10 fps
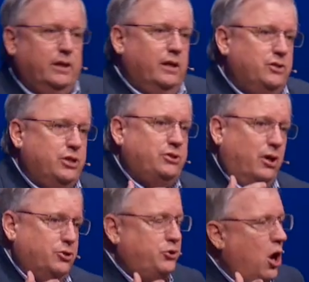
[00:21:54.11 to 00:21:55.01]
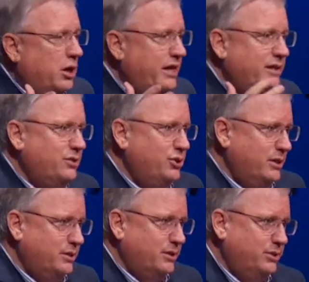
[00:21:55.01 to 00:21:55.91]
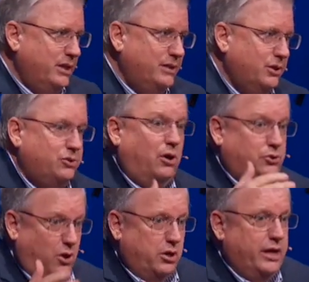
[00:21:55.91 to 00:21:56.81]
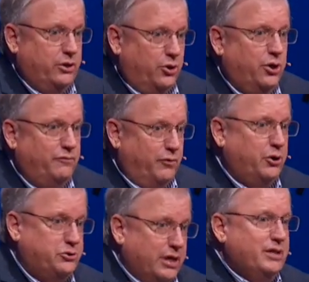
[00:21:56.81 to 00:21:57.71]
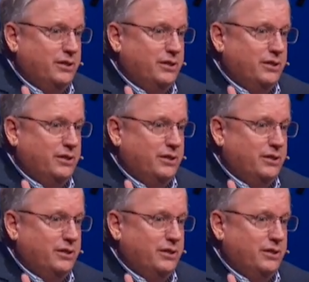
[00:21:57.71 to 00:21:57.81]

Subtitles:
And she starts talking to Jesus. Jesus starts talking to her first.